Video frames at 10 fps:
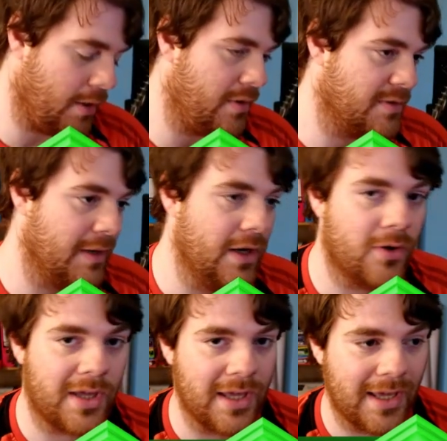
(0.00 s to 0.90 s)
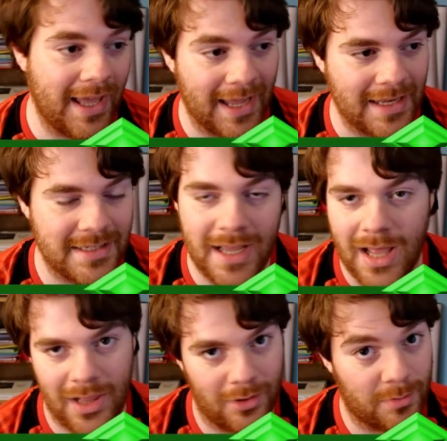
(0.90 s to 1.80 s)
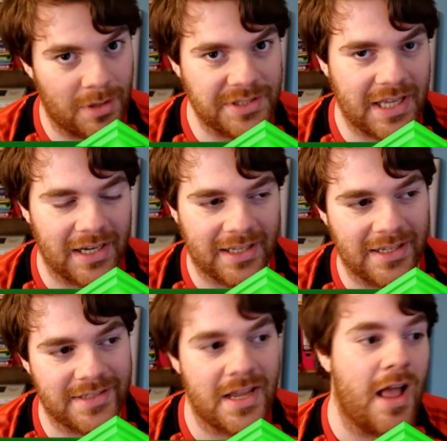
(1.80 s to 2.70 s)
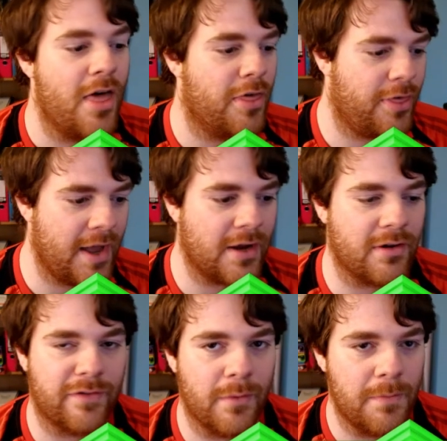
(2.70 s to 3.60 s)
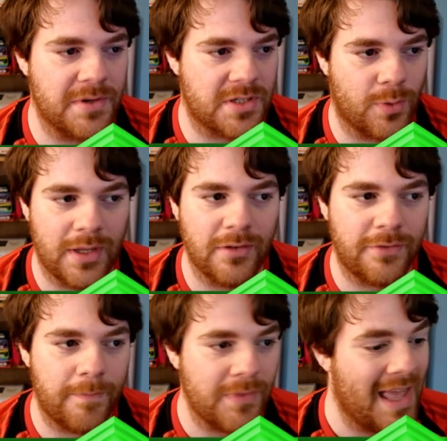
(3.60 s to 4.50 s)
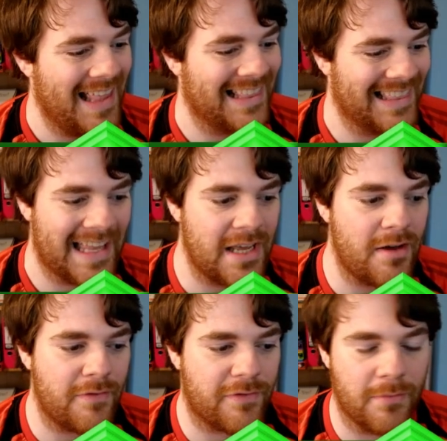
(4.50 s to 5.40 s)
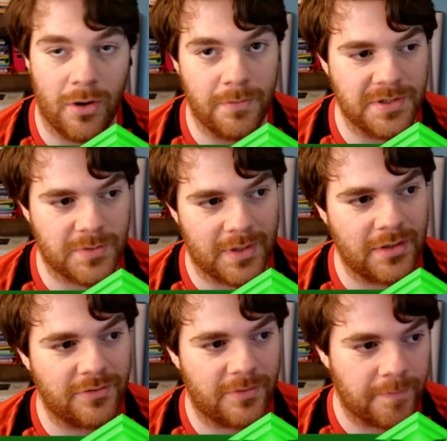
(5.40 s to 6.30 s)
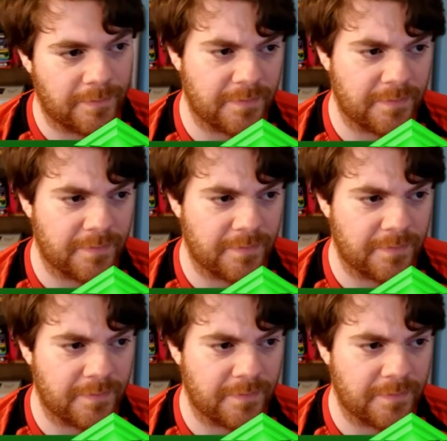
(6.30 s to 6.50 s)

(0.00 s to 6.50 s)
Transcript: going to be looking at a lot of multicolour cards. Thancred from Opus 12, Lenna from Opus 12,